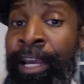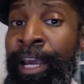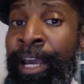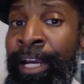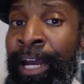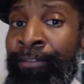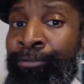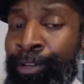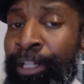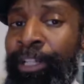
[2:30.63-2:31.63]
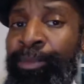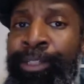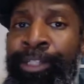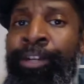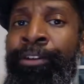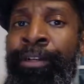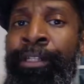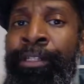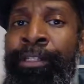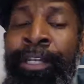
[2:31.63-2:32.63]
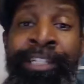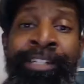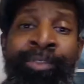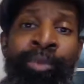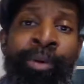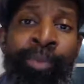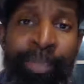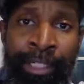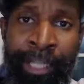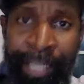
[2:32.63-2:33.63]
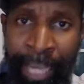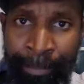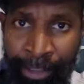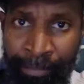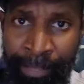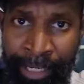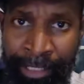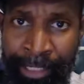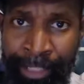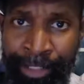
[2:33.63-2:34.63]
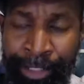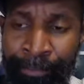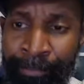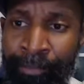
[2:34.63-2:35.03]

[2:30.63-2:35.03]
and I really was curious as to what was going to capture my attention.